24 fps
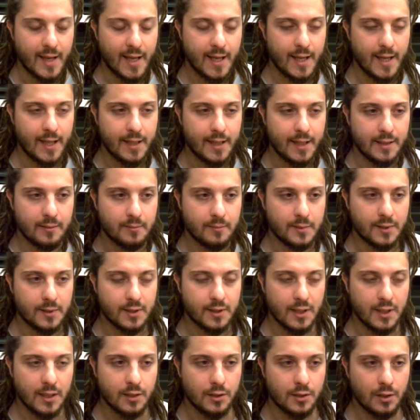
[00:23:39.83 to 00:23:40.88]
And
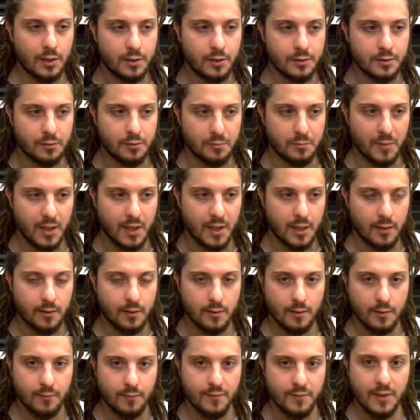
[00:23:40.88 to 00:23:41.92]
it dawned on me,
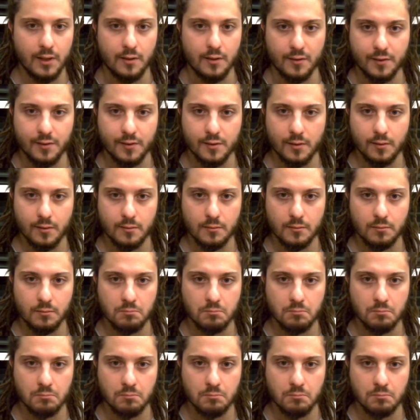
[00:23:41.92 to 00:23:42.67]
Venus,